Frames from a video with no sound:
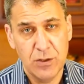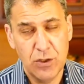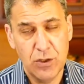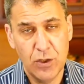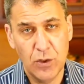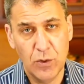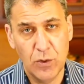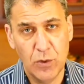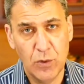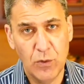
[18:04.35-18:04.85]

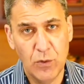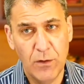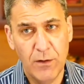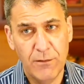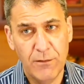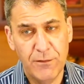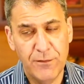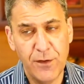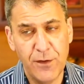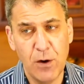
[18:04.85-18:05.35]
to
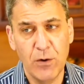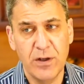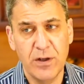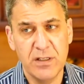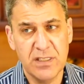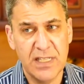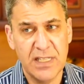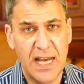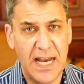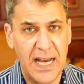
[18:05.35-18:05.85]

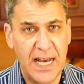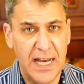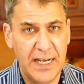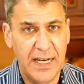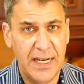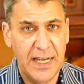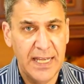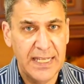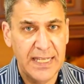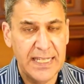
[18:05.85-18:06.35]
focus
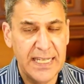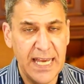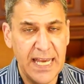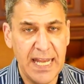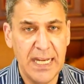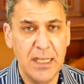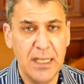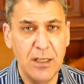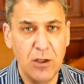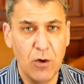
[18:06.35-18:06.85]
on
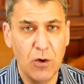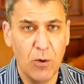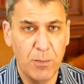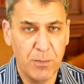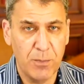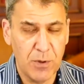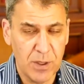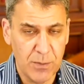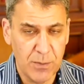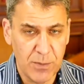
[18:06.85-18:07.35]
getting your
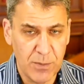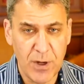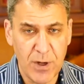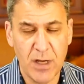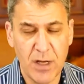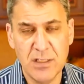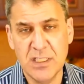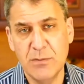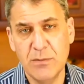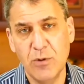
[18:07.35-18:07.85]

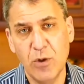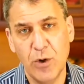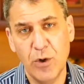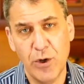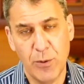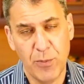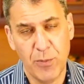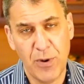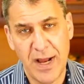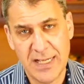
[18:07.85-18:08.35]
customer or your
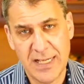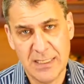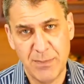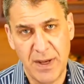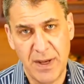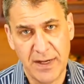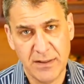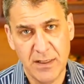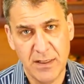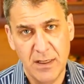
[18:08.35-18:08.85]

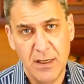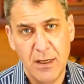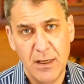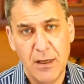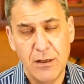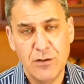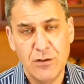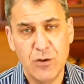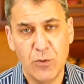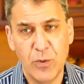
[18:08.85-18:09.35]
prospect
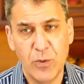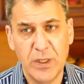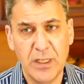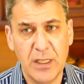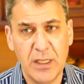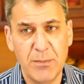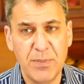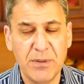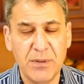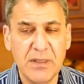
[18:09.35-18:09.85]
to really
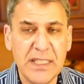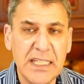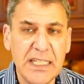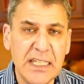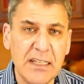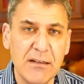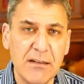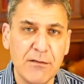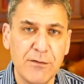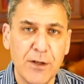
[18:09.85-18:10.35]

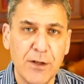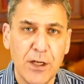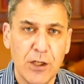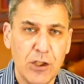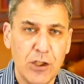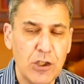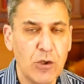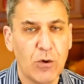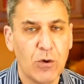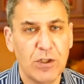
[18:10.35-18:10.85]
believe
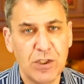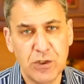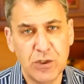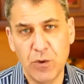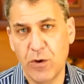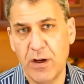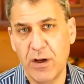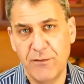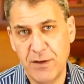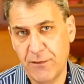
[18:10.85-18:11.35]
your
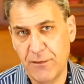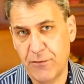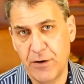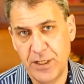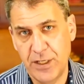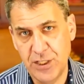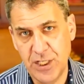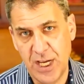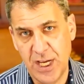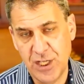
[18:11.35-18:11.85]
story of
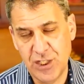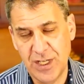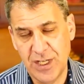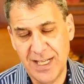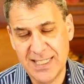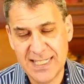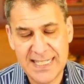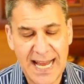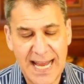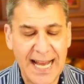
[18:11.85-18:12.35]
differentiation.
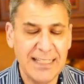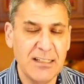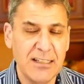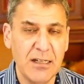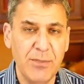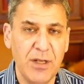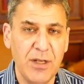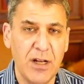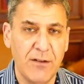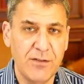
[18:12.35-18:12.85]
It's not going to
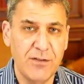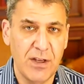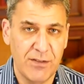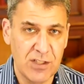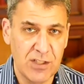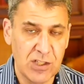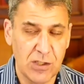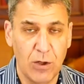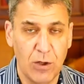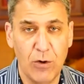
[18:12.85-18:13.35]
be enough to have a
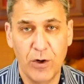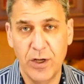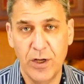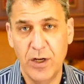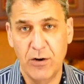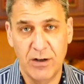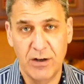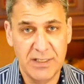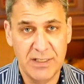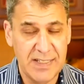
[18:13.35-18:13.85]
slogan
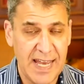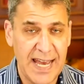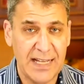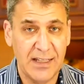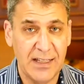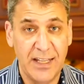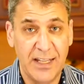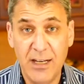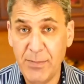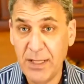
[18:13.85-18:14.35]
or a
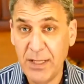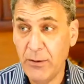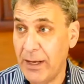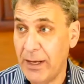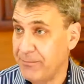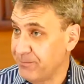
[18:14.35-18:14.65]
tagline. By the way,